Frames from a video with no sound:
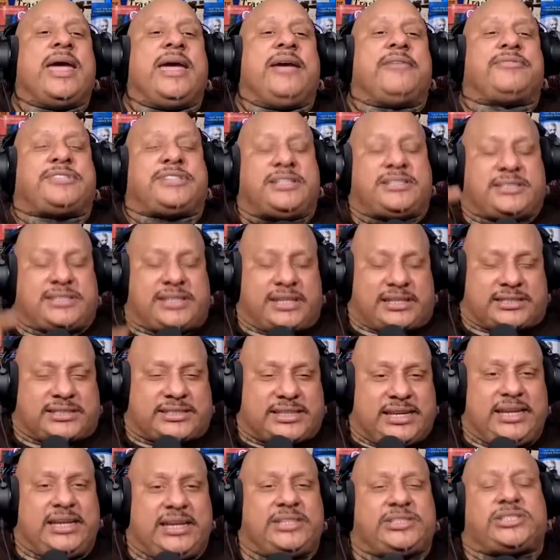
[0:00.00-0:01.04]
If she
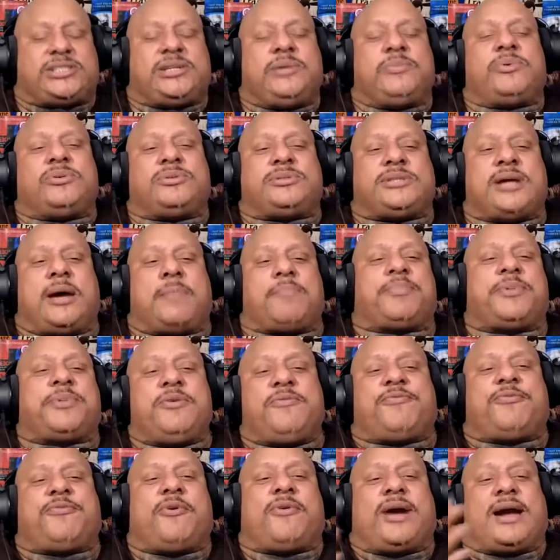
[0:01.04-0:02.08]
succeeds, she will dump
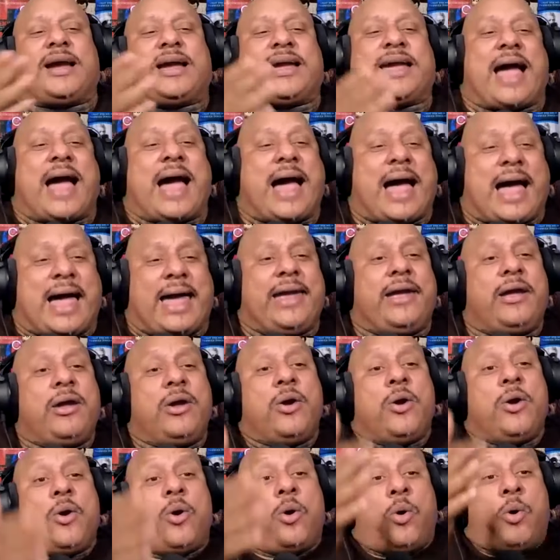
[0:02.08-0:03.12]
you for a guy
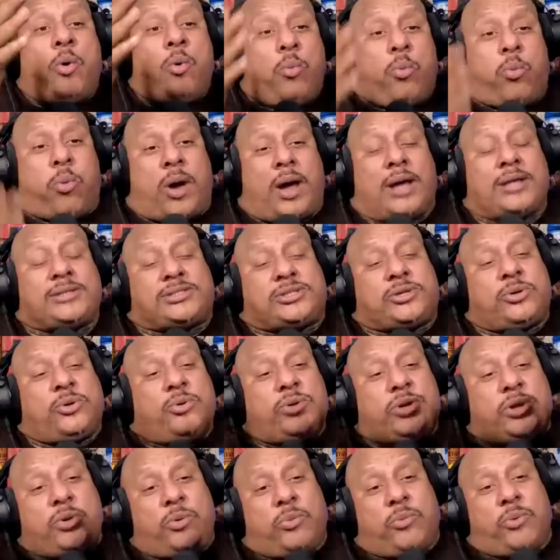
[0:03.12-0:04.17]
who was
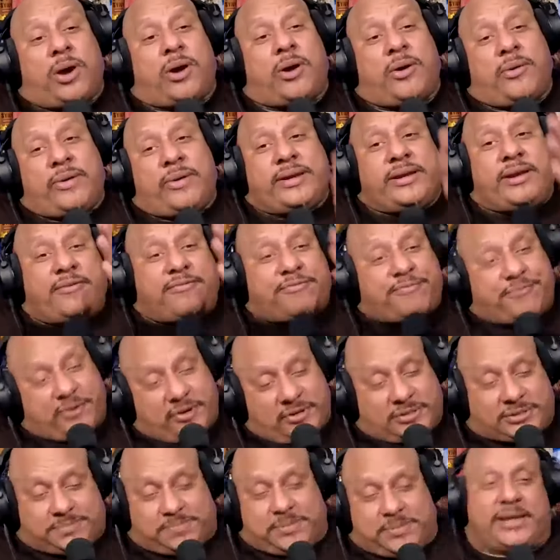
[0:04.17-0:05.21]
who you were in the
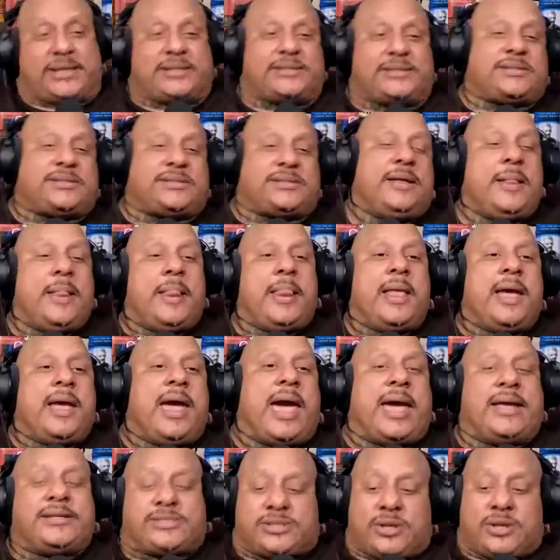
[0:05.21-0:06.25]
first place.
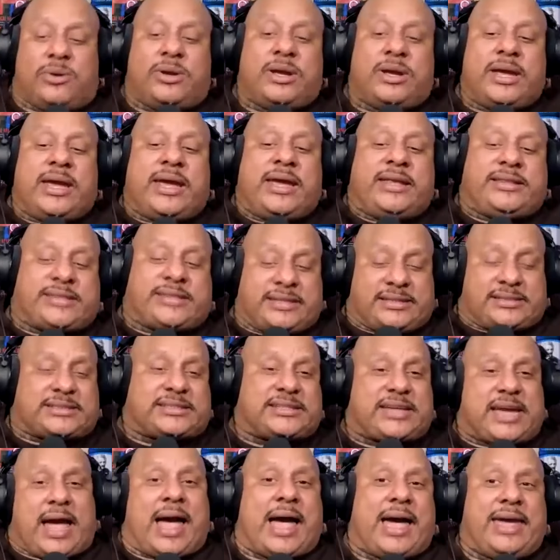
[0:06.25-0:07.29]
And so this
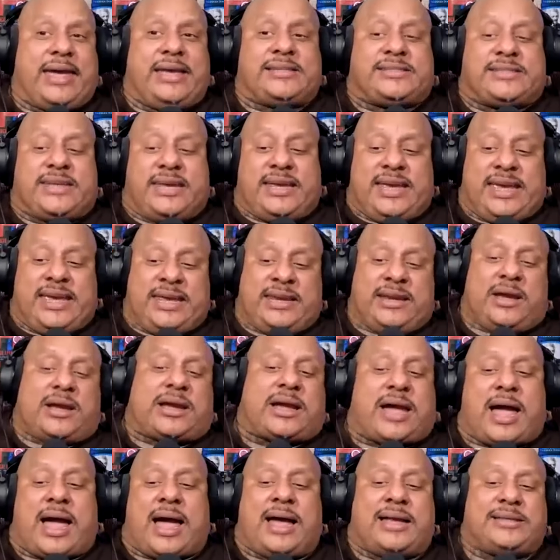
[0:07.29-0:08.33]
guy is in a
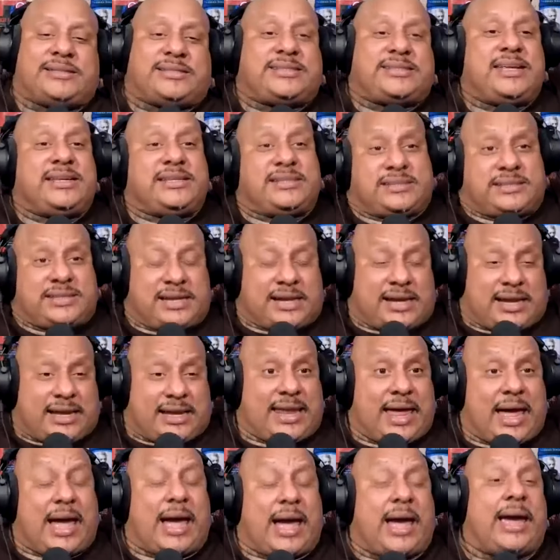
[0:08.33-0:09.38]
constant
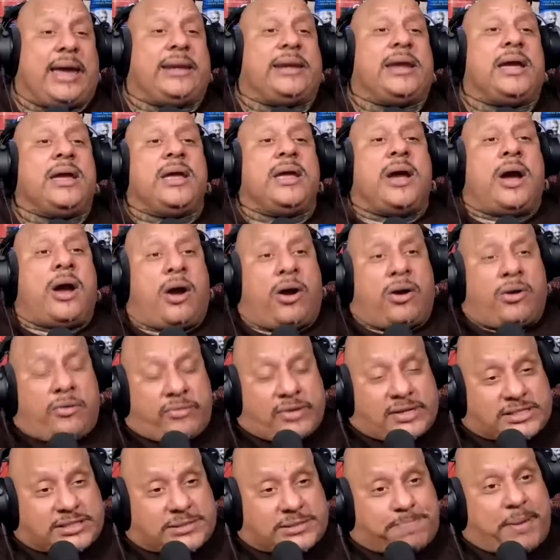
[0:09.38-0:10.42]
decline. Her
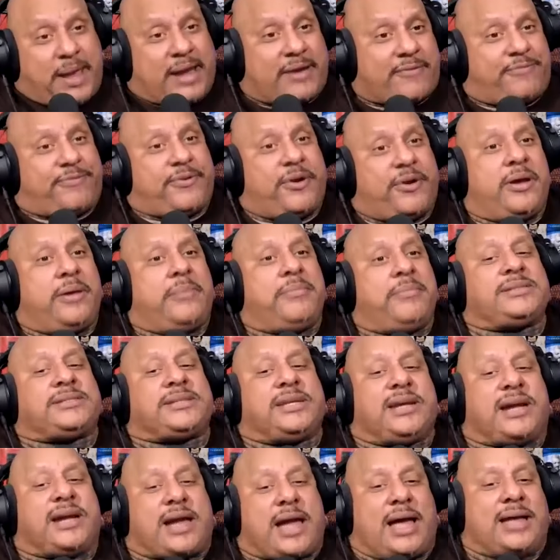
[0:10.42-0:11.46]
respect for him is
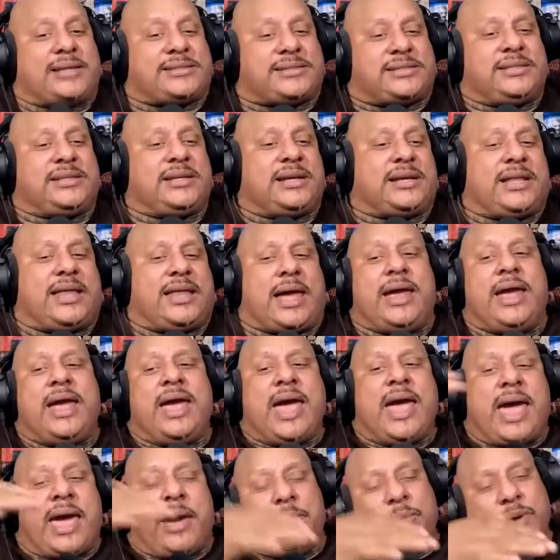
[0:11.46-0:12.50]
in a constant decline.
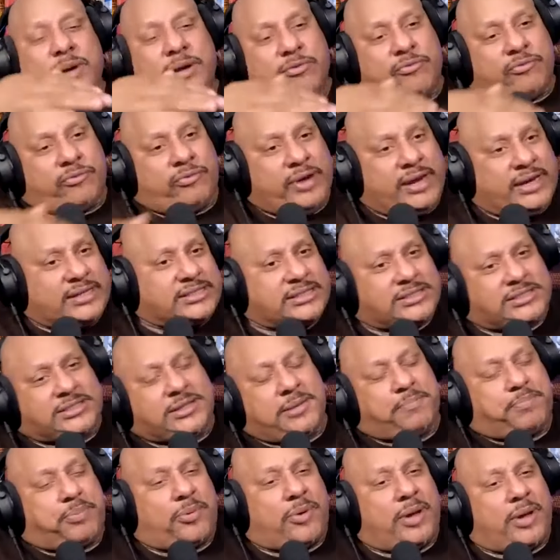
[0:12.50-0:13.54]
And when it reaches
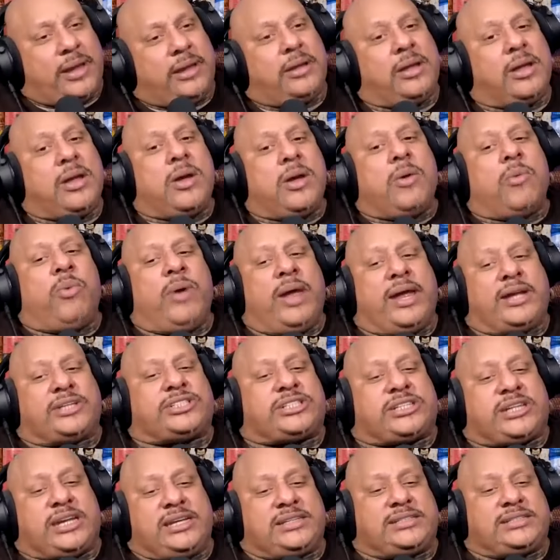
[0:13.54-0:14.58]
the point where
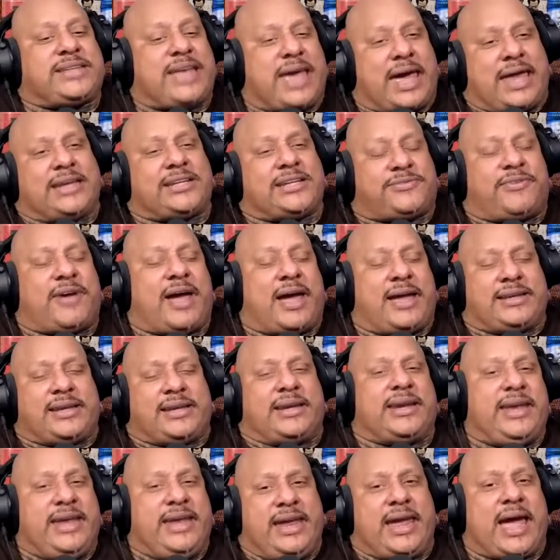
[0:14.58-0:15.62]
she's satisfied
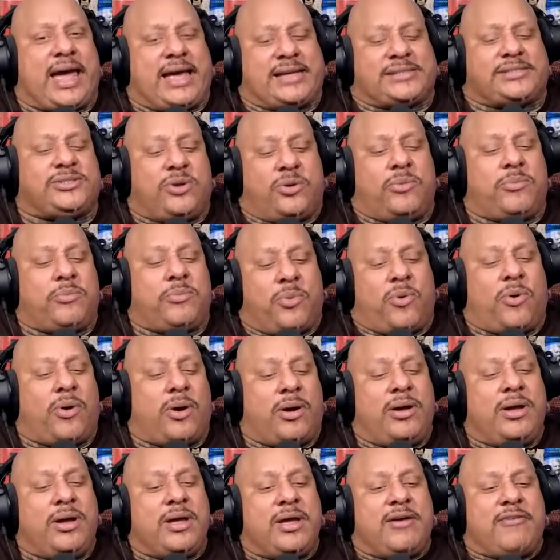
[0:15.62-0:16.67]
that he has no
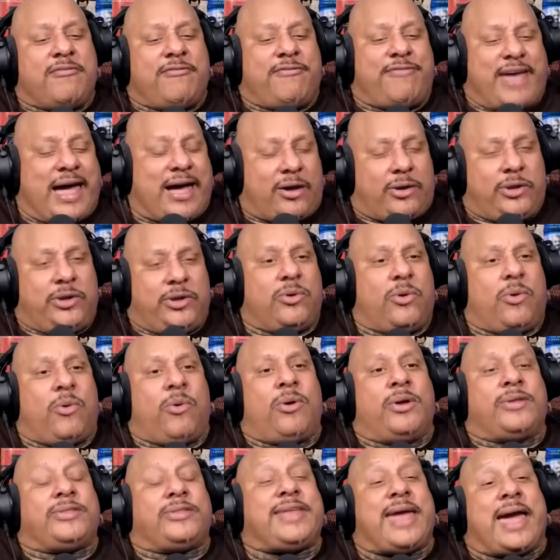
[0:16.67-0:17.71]
more value
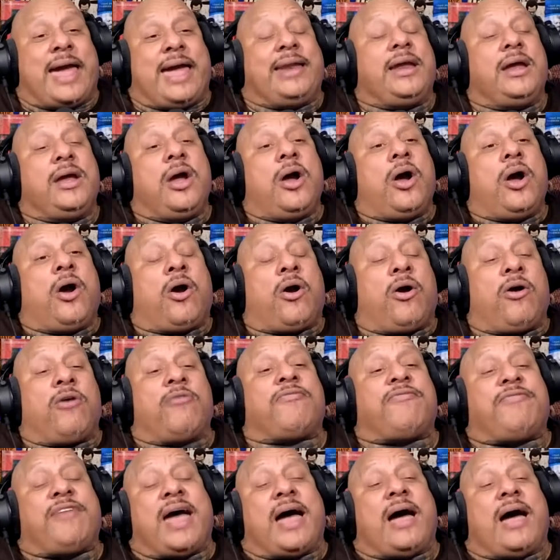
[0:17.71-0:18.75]
or that her
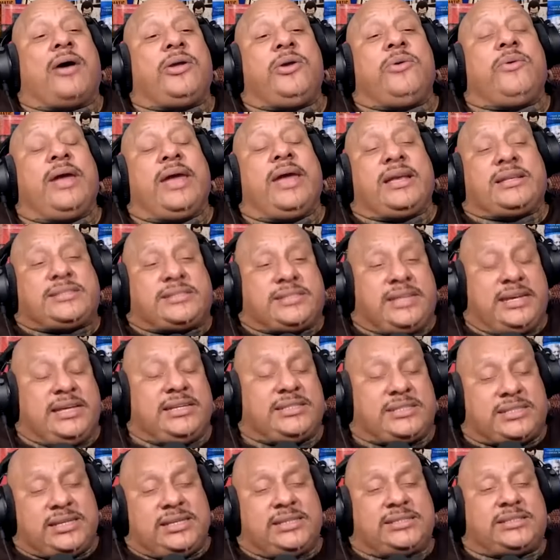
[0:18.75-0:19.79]
value
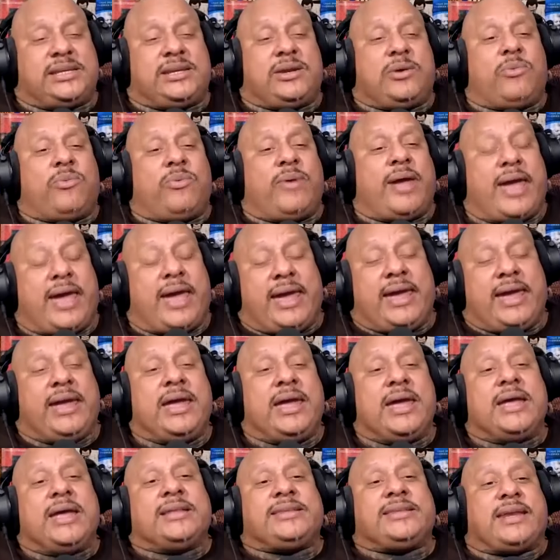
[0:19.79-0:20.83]
exceeds his in a way
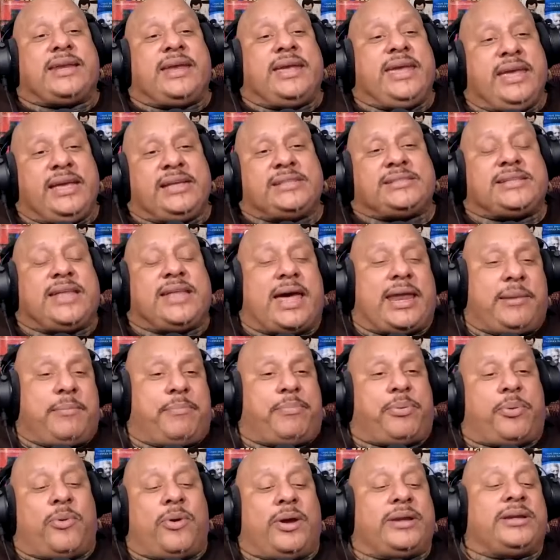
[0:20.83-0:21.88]
that he's not
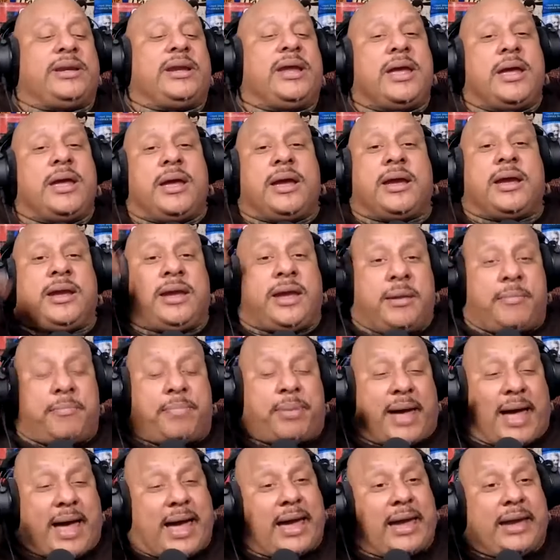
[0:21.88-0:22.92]
important,
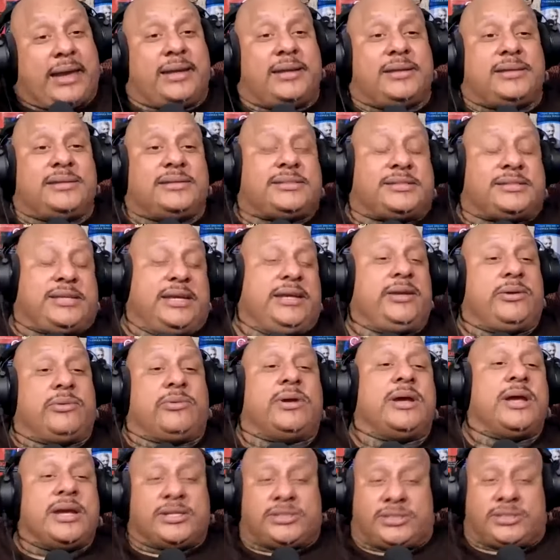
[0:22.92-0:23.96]
goodbye. See you.
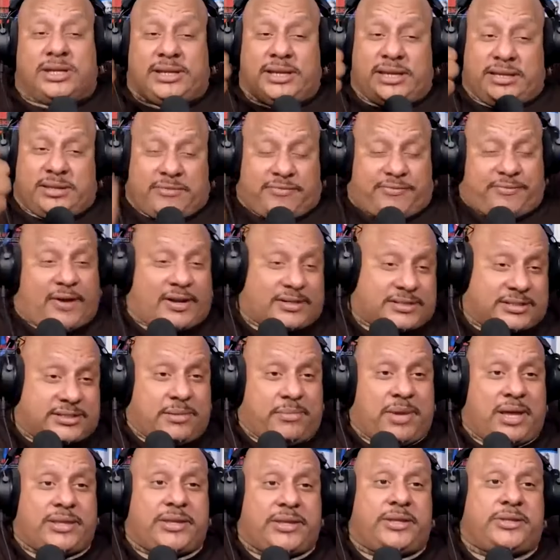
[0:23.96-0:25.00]
She'll either fuck
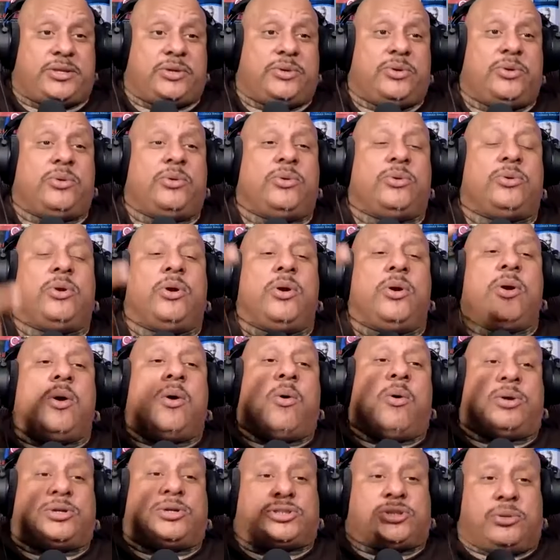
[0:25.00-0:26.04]
some other dude
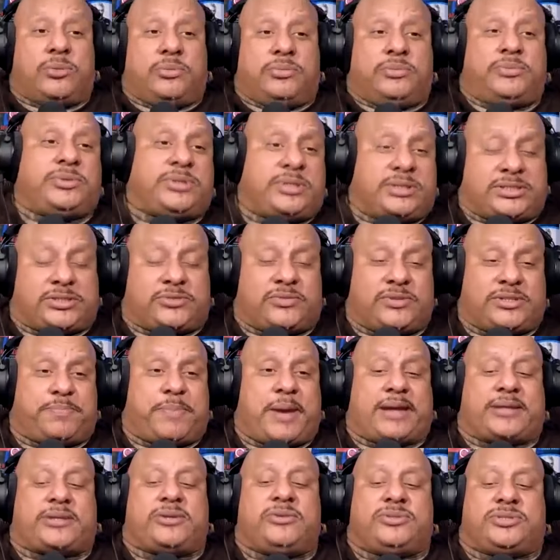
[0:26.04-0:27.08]
or she'll
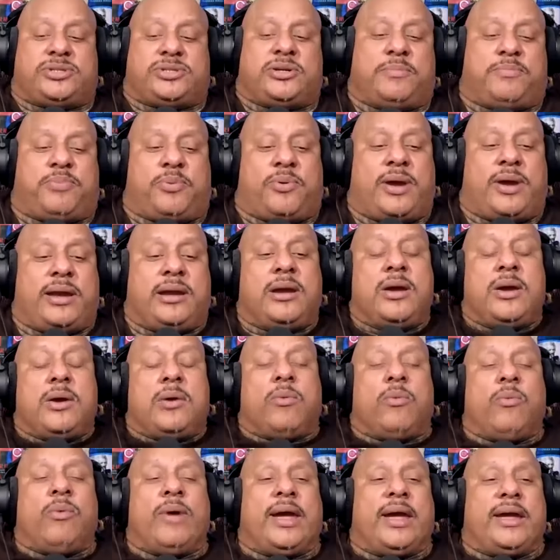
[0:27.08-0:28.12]
disrespect you to the point
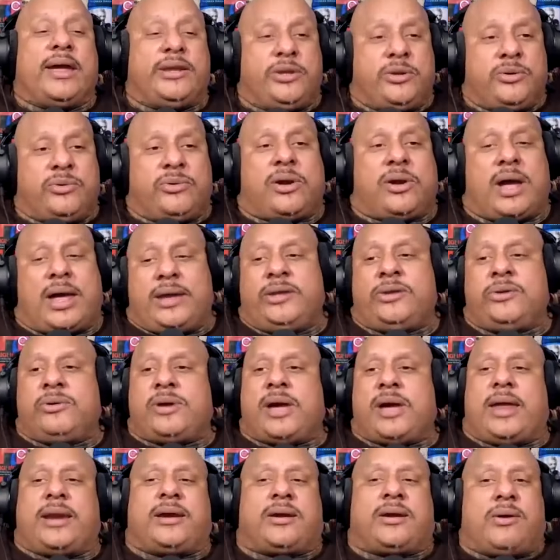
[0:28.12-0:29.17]
where you got you
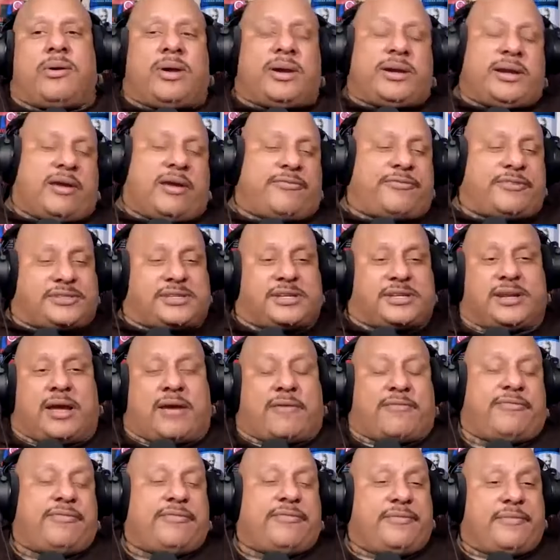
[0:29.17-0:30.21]
gotta go. Enough is
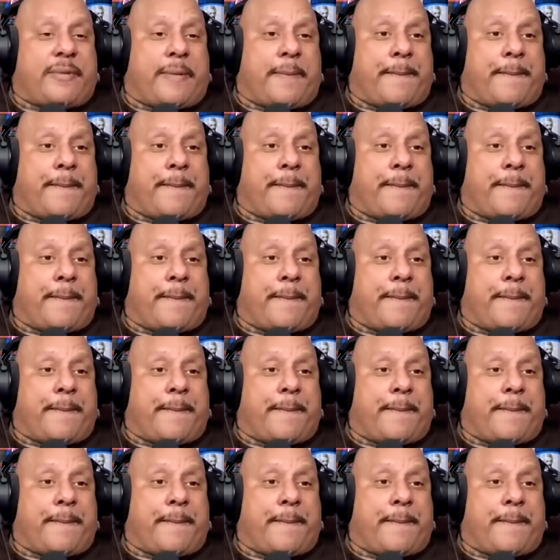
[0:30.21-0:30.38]
enough.